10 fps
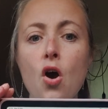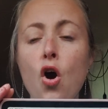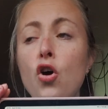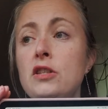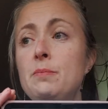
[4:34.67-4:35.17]

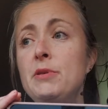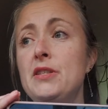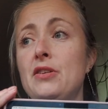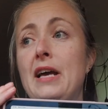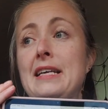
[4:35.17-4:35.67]

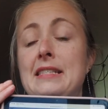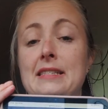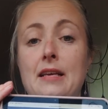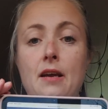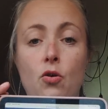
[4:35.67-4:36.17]
Hospital
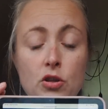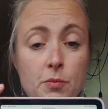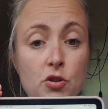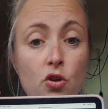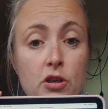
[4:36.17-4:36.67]

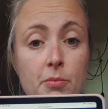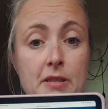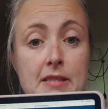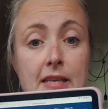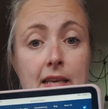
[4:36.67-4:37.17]

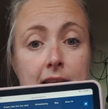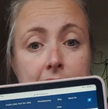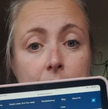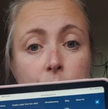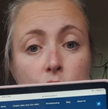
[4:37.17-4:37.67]
occupancy, that's
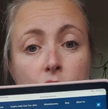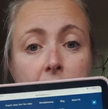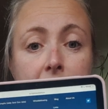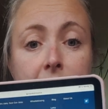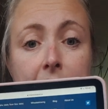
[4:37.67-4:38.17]
the blue
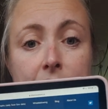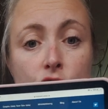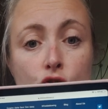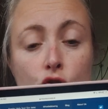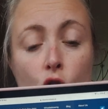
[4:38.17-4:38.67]
line, is
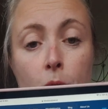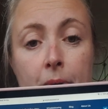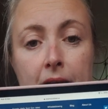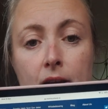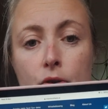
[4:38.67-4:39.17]

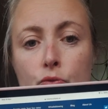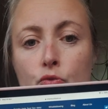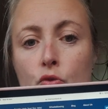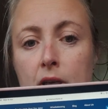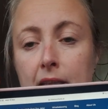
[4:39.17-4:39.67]
dropping
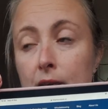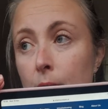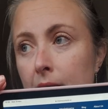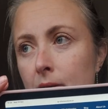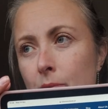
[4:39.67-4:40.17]
really
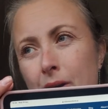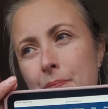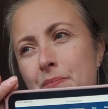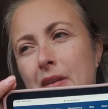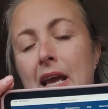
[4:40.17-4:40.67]
quick.
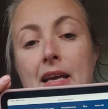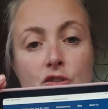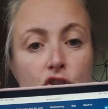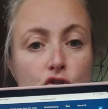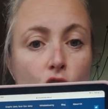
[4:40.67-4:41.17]
Well, it
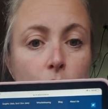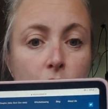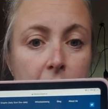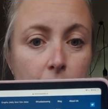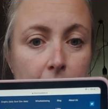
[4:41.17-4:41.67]
just dropped
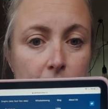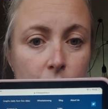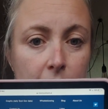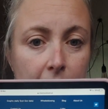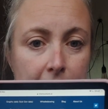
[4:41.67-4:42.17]
really quickly
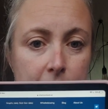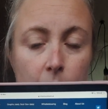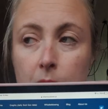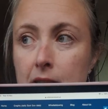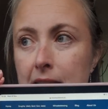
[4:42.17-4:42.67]
over the last
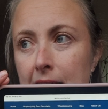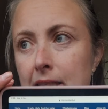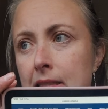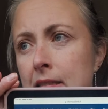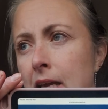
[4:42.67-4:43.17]
couple of
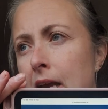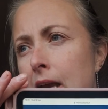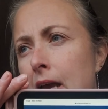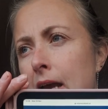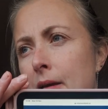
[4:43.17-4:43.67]
days,
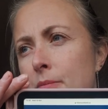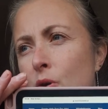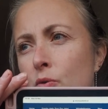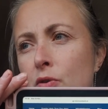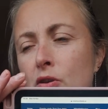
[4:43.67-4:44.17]
but
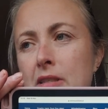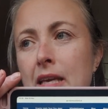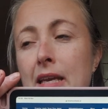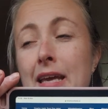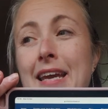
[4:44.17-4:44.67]
overall it's
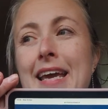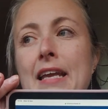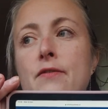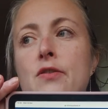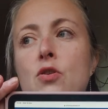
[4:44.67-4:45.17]
in a kind
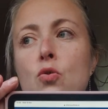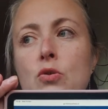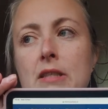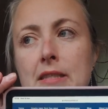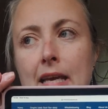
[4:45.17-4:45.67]
of slow
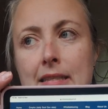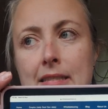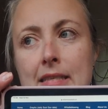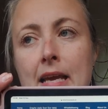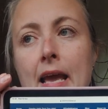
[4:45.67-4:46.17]

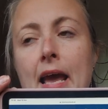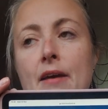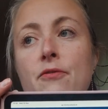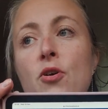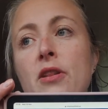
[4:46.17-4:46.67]
descent.
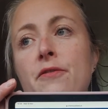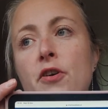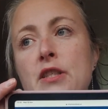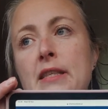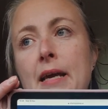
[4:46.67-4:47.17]
And for the
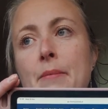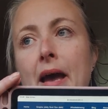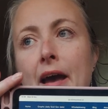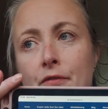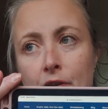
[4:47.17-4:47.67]
first time
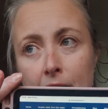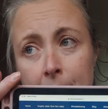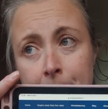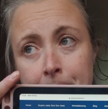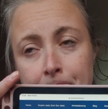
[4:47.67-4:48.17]
ever,